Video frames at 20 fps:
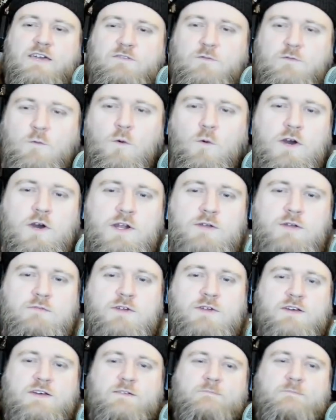of wood
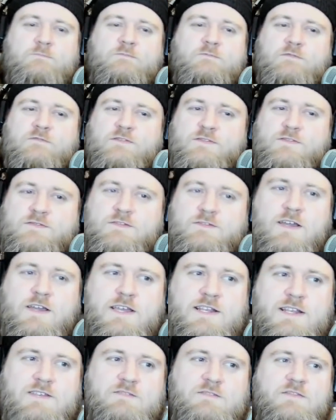with a
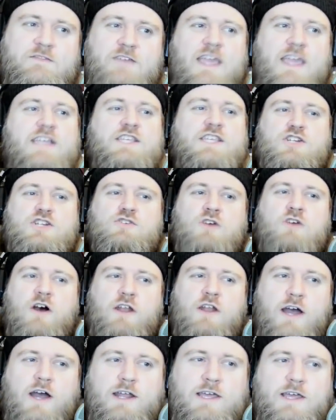fucking face
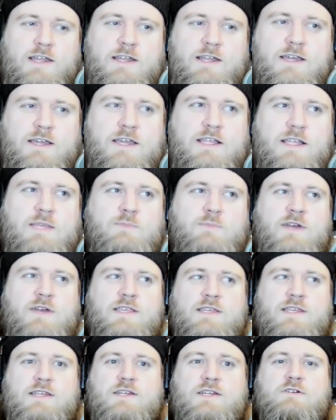drawn on it against
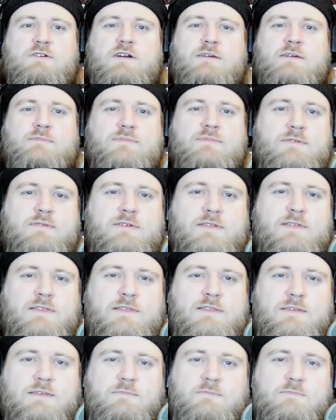President Trump,
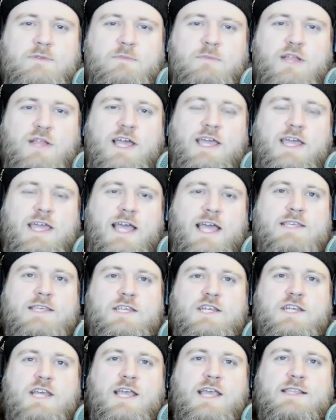the the plank has a
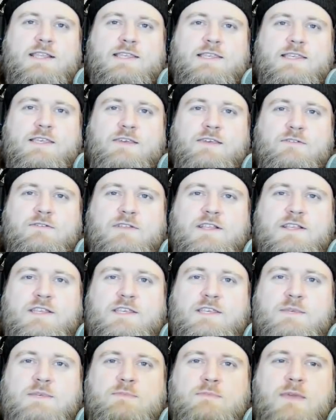chance. So let's
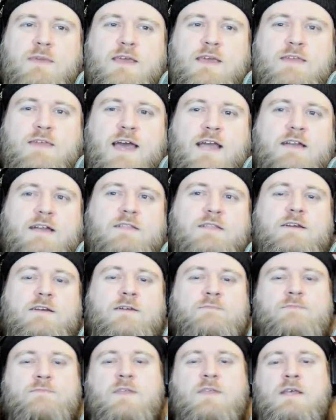just make that
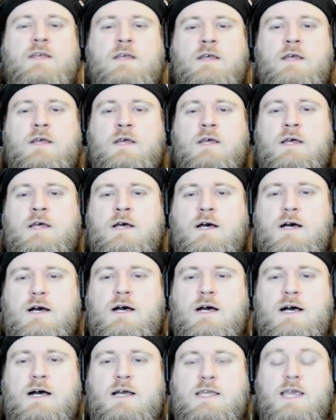clear.
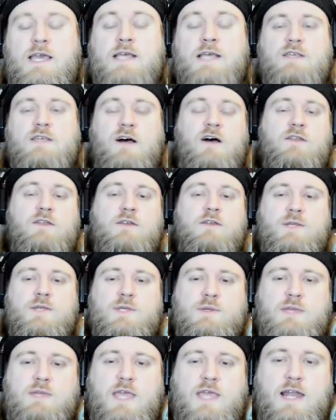Uh, yeah, so all
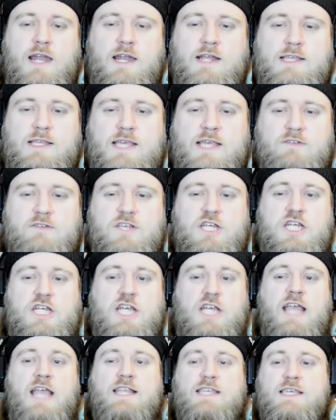those candidates have a
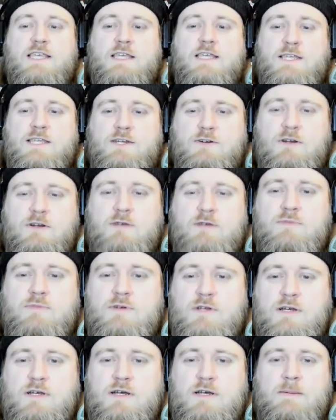chance against Trump.
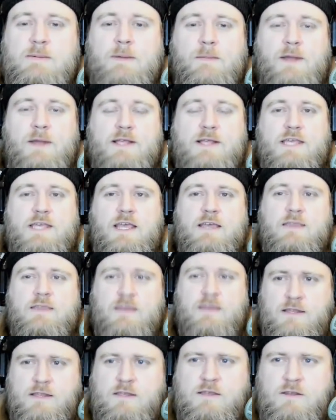Um, I'm not saying
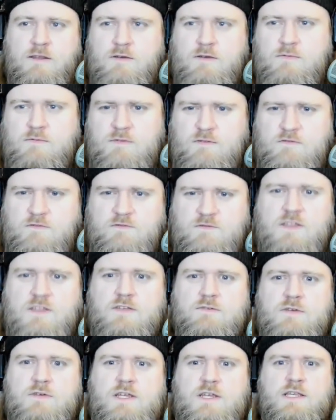that you know
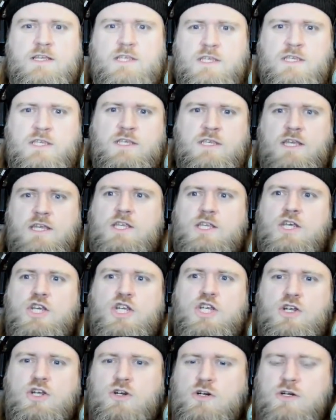victory is is
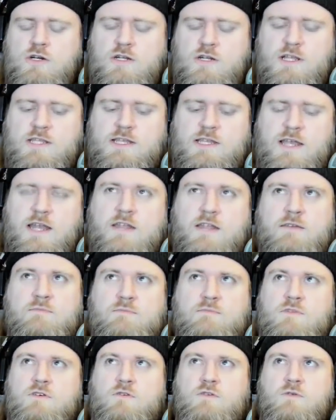assured. That's not a
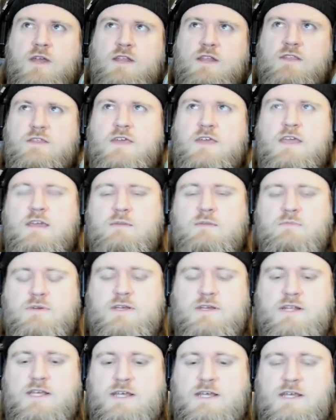good way to think,
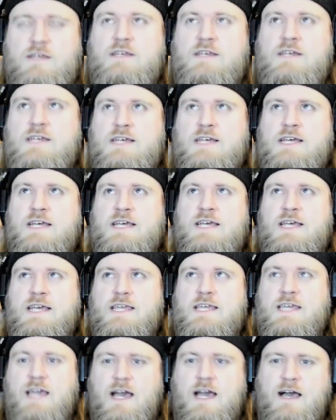but uh,
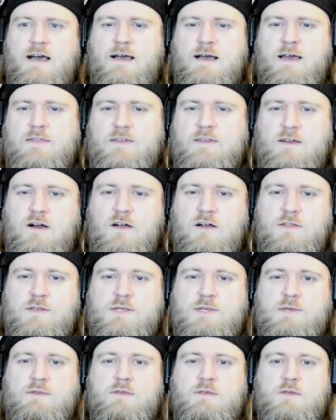yeah, I think all
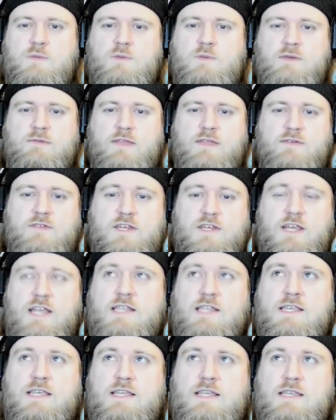those those people have a
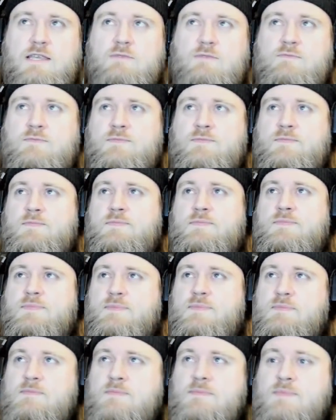chance against him. Completely
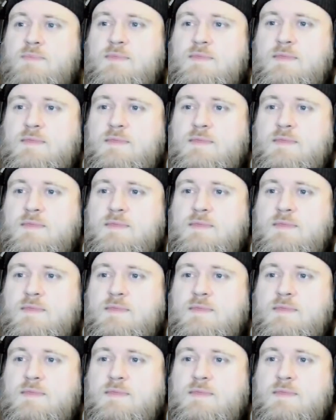unproven